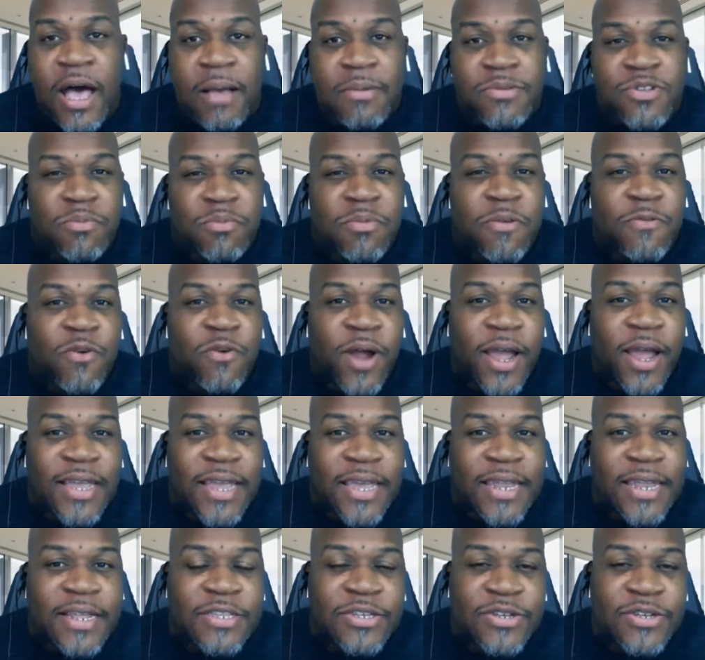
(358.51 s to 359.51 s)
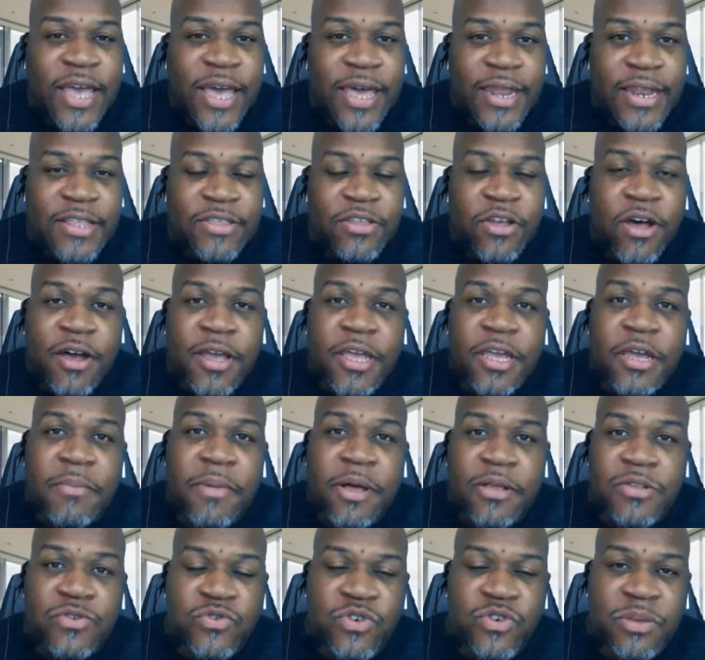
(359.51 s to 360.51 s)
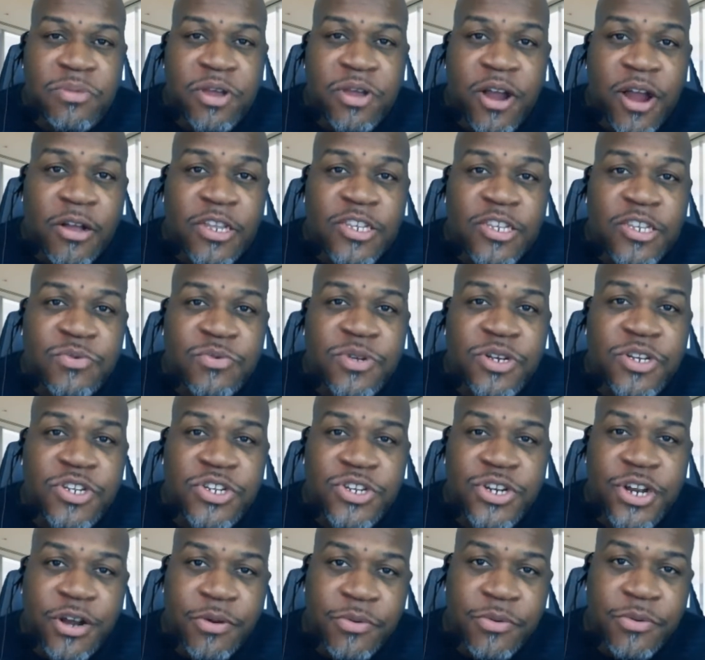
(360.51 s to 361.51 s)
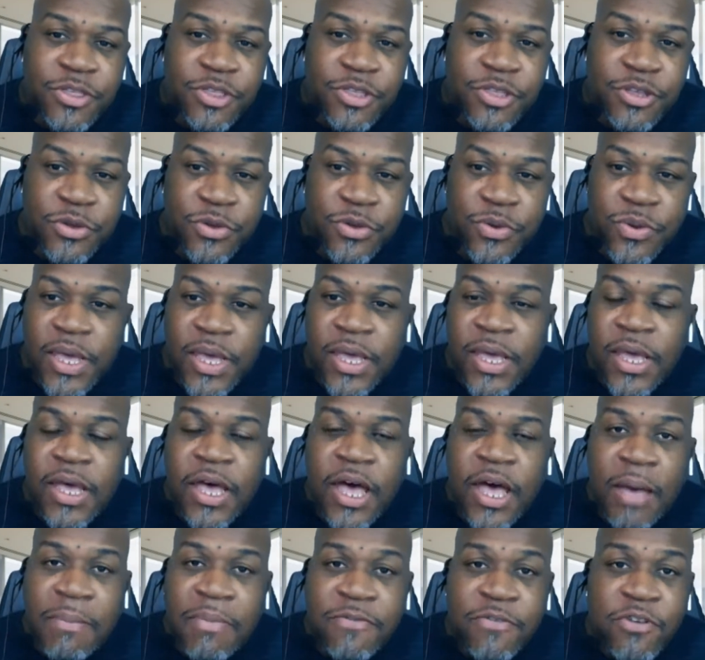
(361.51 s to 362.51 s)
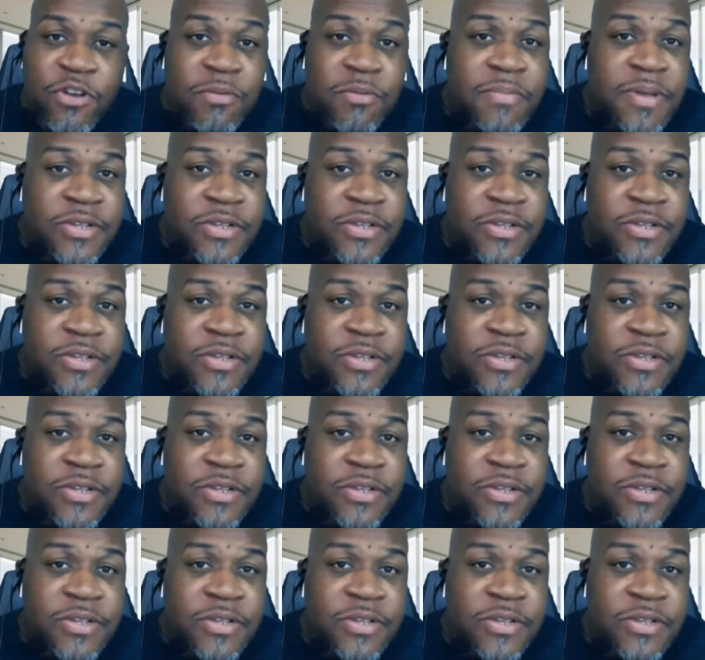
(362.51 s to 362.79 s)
So before I get into kind of talking about StreamYard, I just want to share with you, if you're a